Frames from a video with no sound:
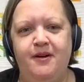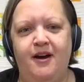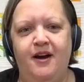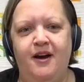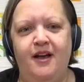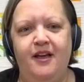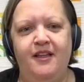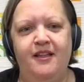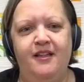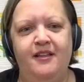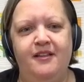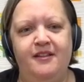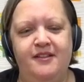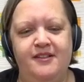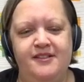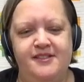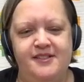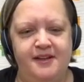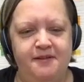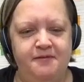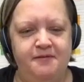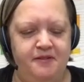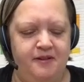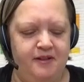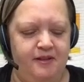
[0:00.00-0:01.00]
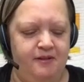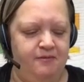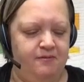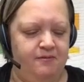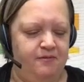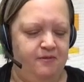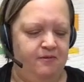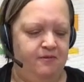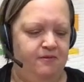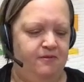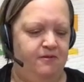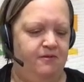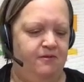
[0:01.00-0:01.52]
I definitely
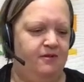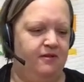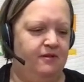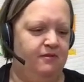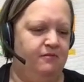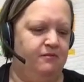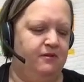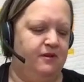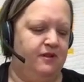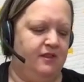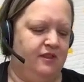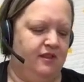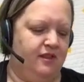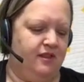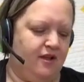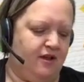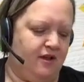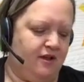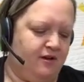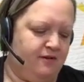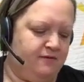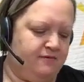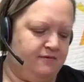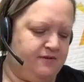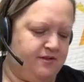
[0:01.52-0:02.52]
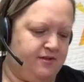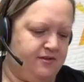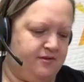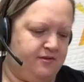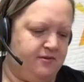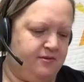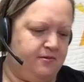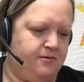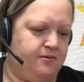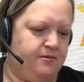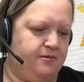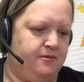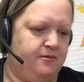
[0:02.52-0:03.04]
would love
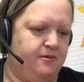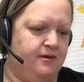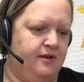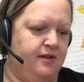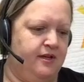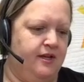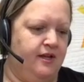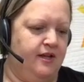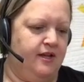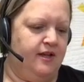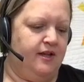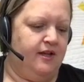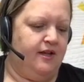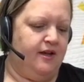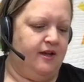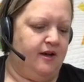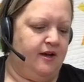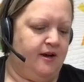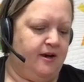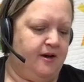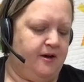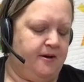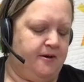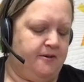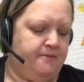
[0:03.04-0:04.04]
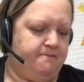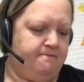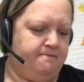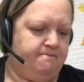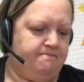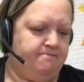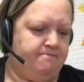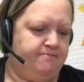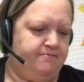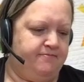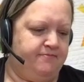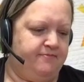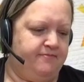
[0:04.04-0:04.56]
to um
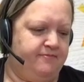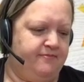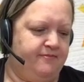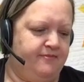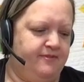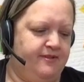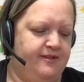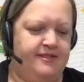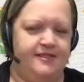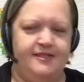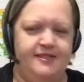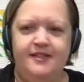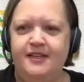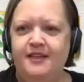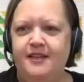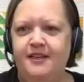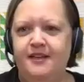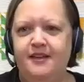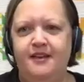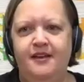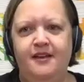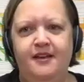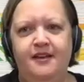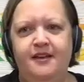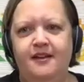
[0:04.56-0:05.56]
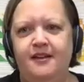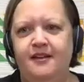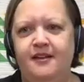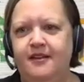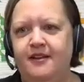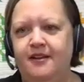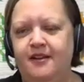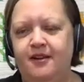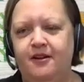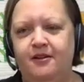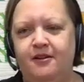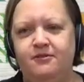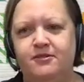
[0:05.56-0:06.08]
see,
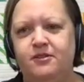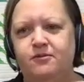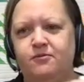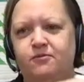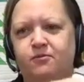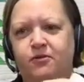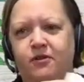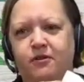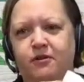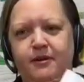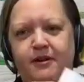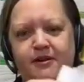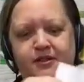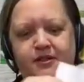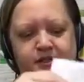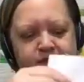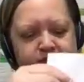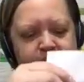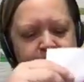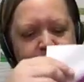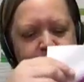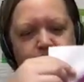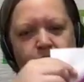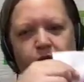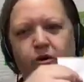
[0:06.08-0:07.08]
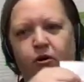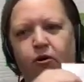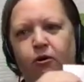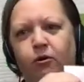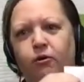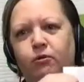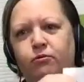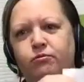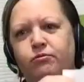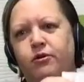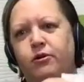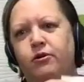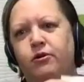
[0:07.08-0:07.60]
what about just like a
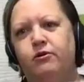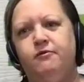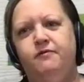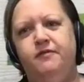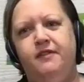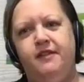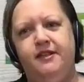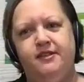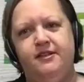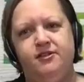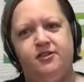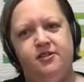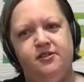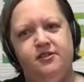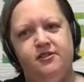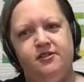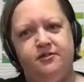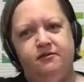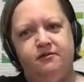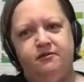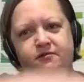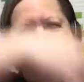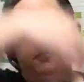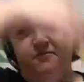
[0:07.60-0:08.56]
whole row of these, just the